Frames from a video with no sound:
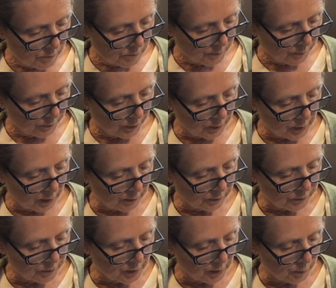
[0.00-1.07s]
The next
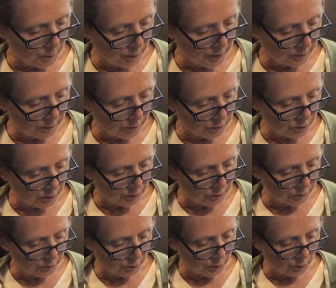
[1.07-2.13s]
day, Ben
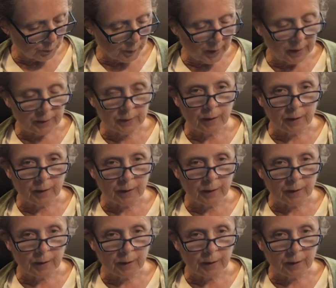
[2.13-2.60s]
Stinchfield banged